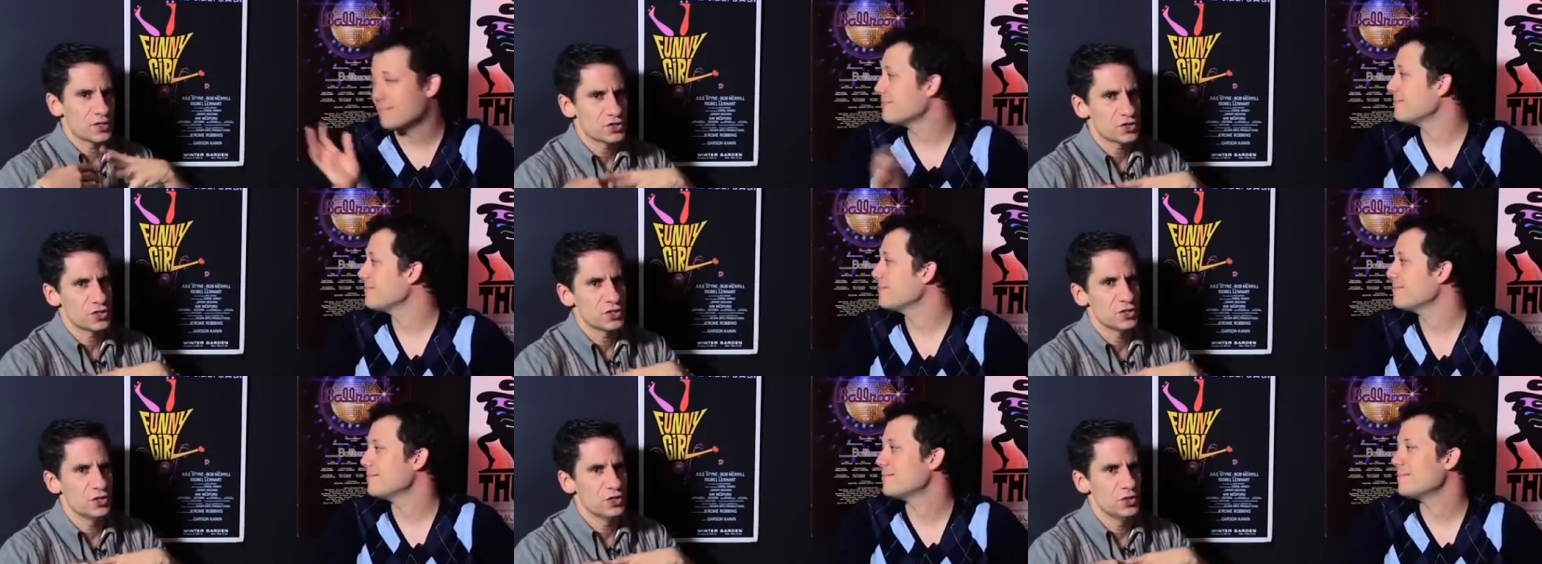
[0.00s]

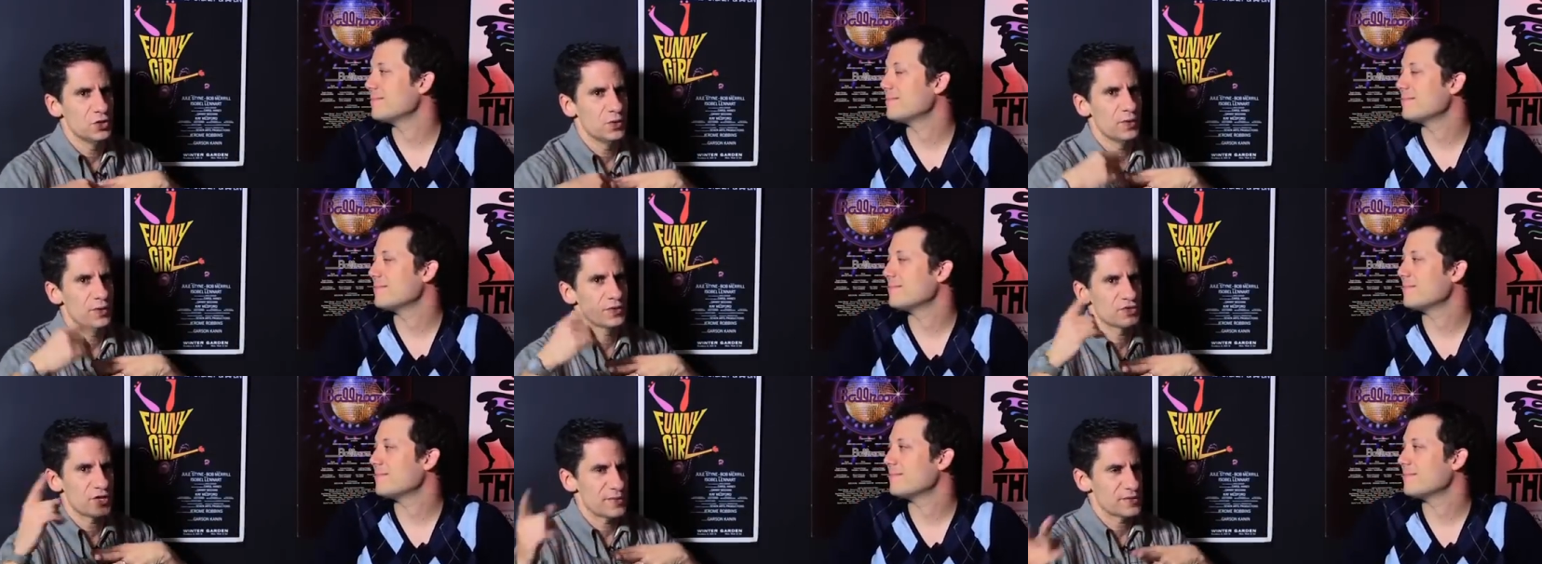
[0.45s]

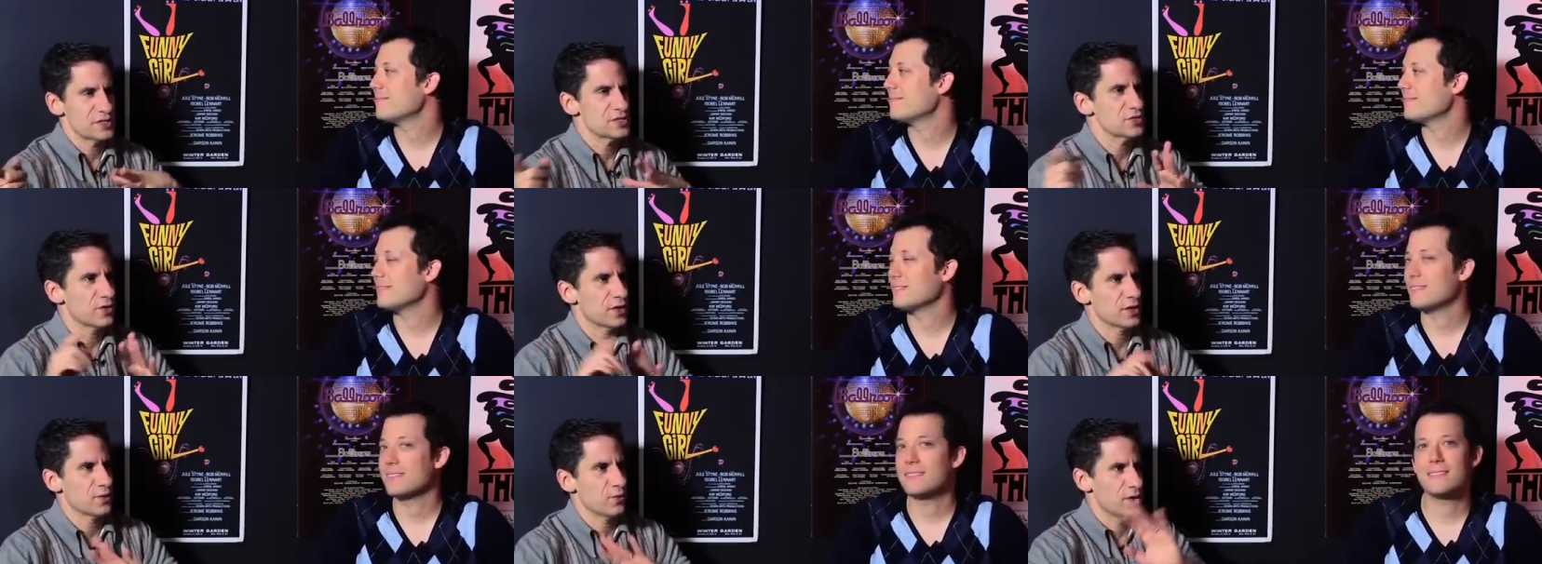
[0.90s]
Speaker 1: two, James is
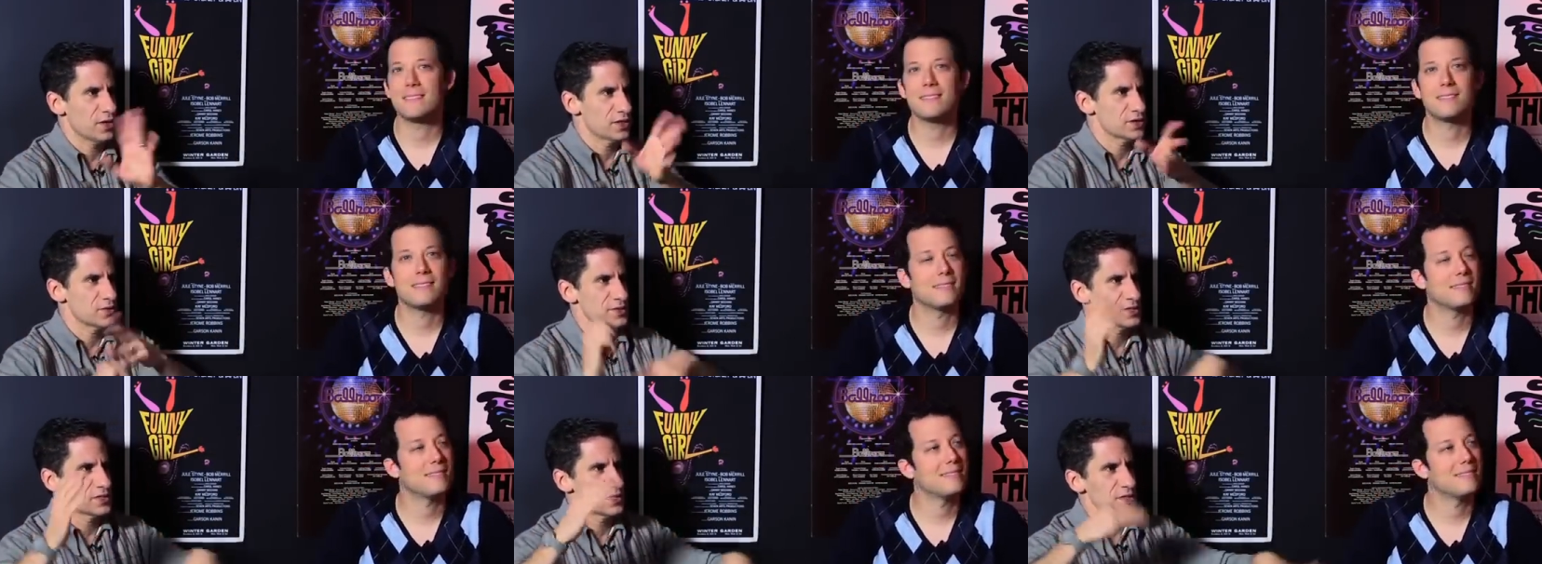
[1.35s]
starring in one.
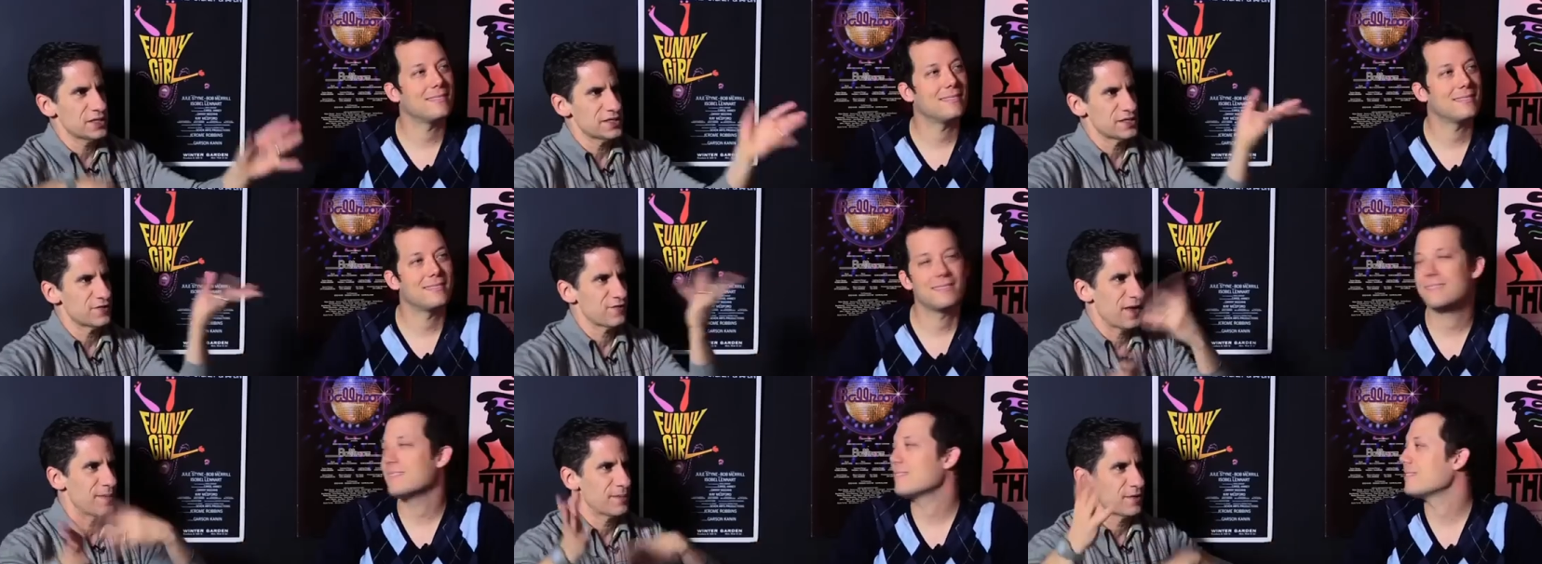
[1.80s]
So it's literally it's a
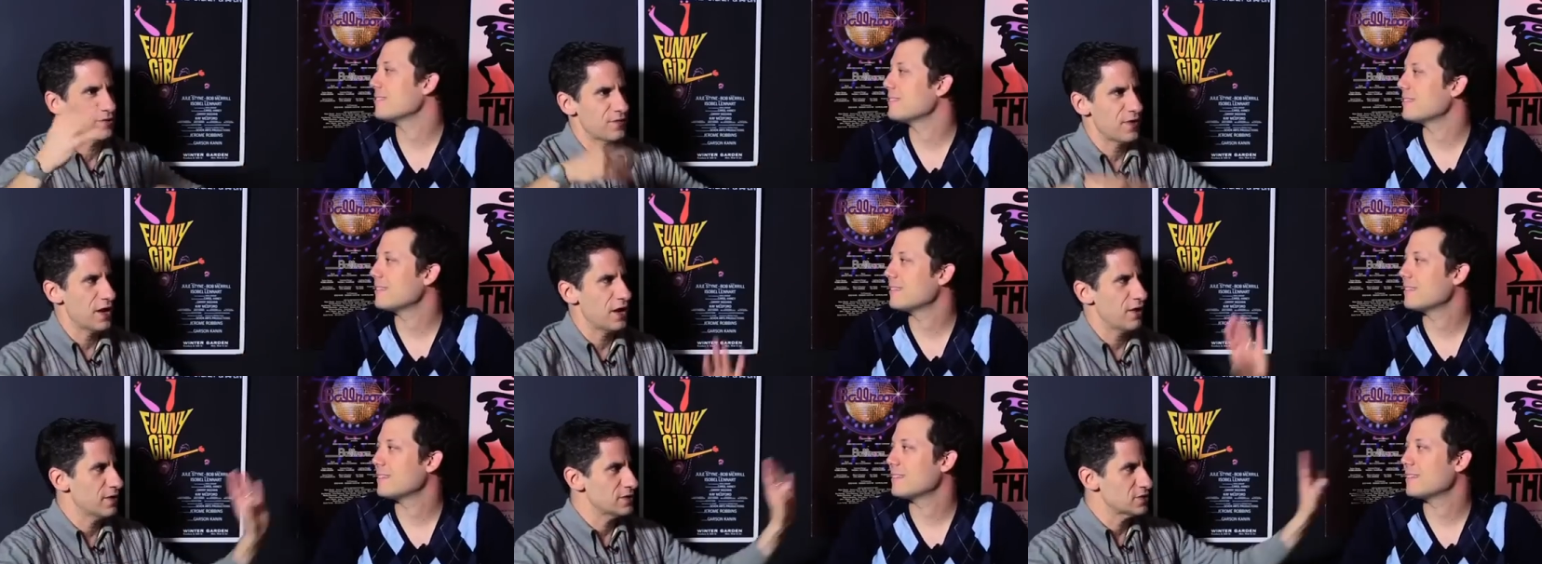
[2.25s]
family
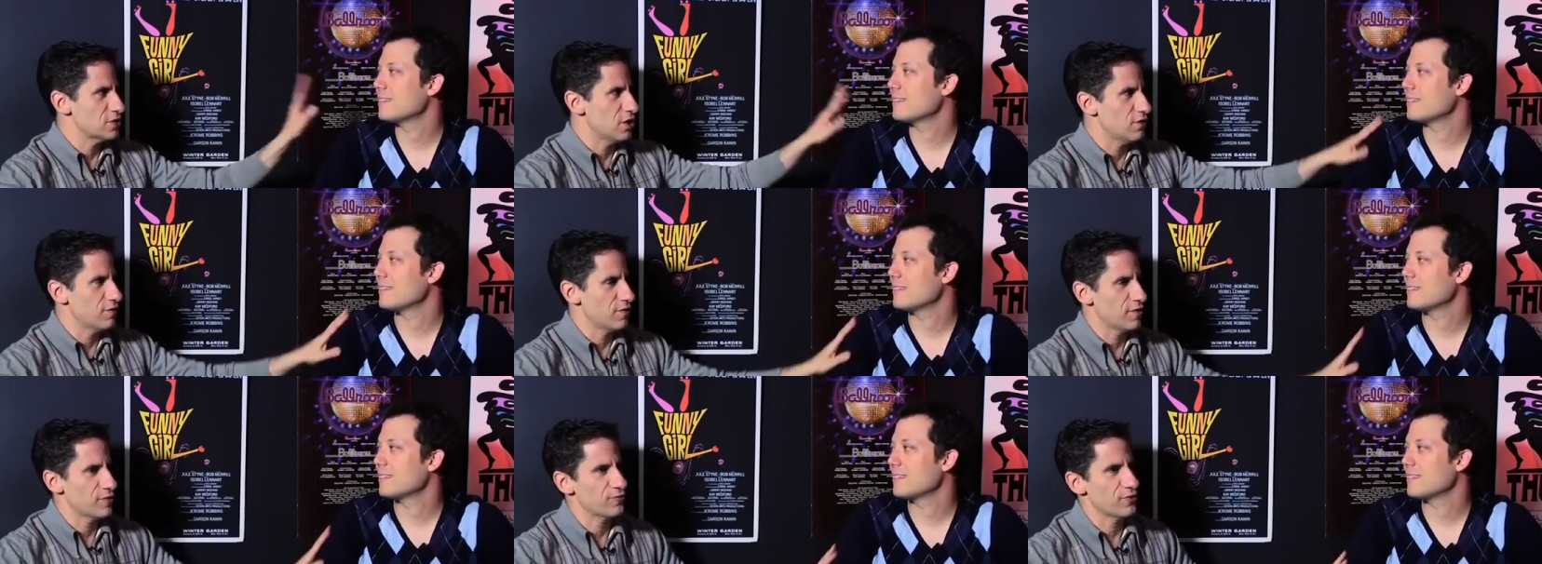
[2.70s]
affair, it's all
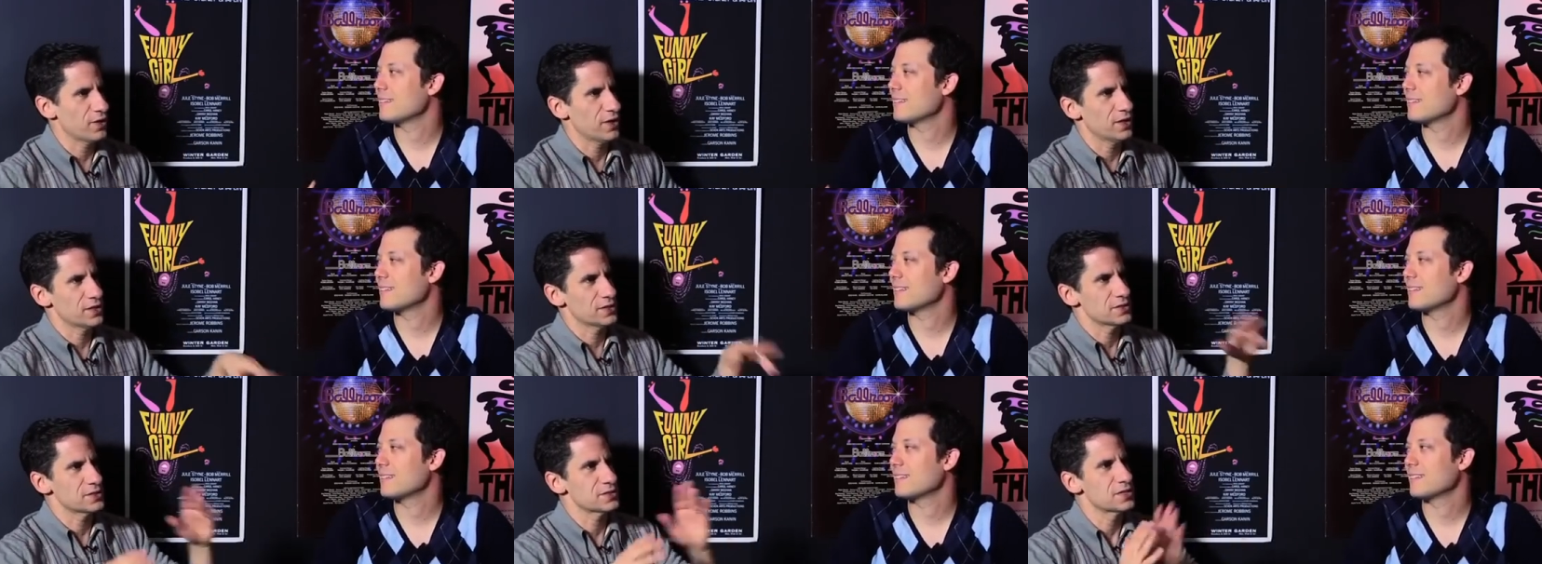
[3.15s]
of our
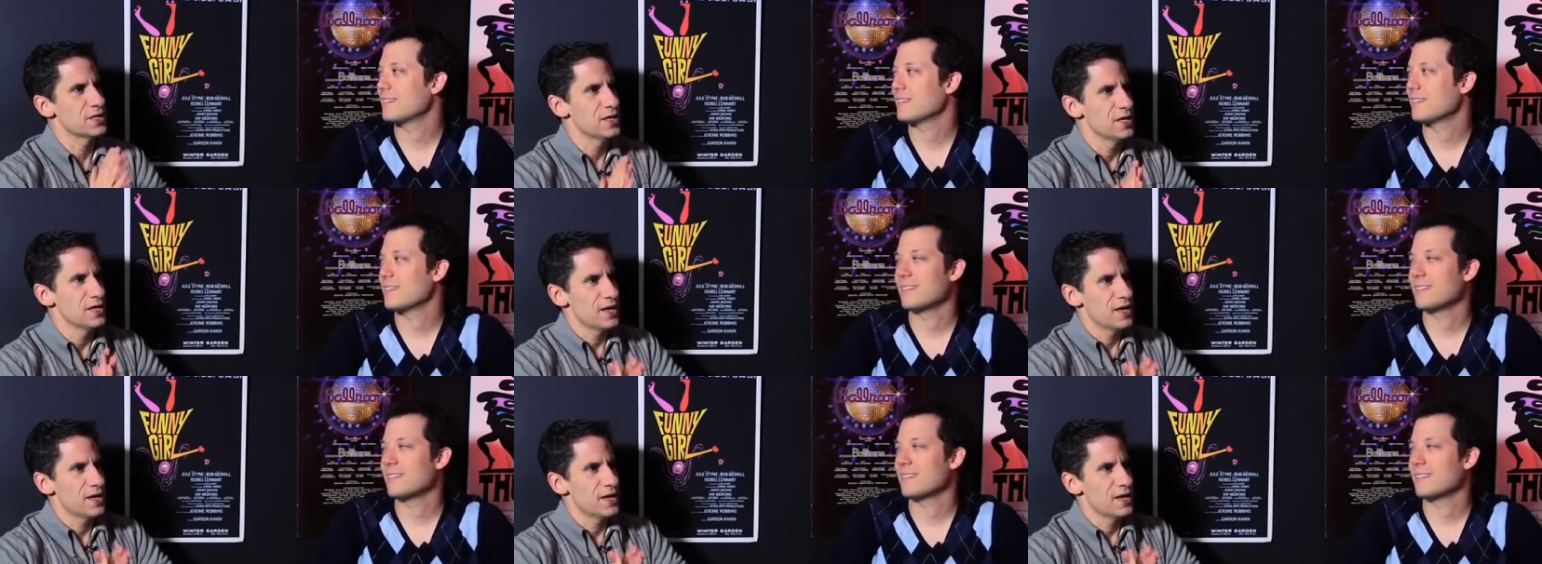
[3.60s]
friends